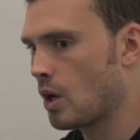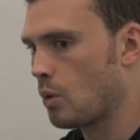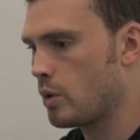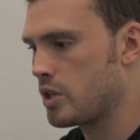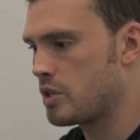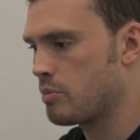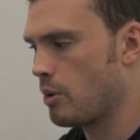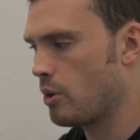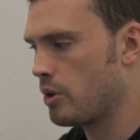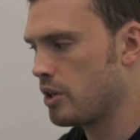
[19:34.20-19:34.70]

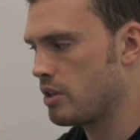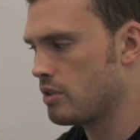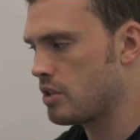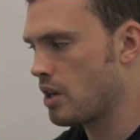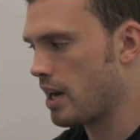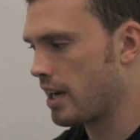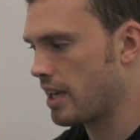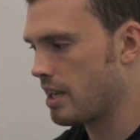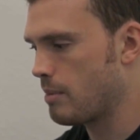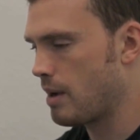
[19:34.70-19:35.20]
Which mode are you
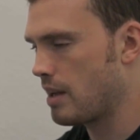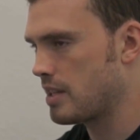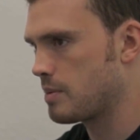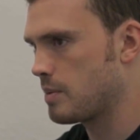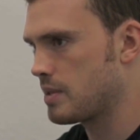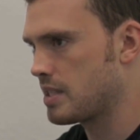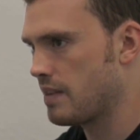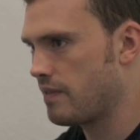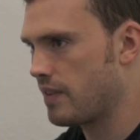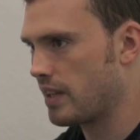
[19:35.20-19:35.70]
talking about
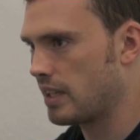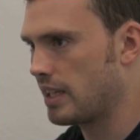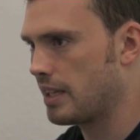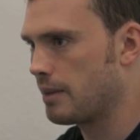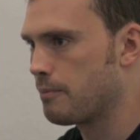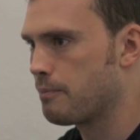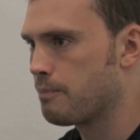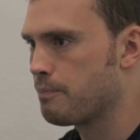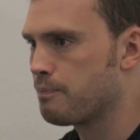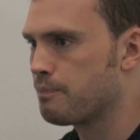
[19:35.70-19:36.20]

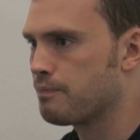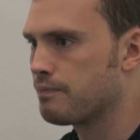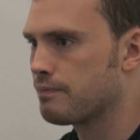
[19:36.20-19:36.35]
specifically?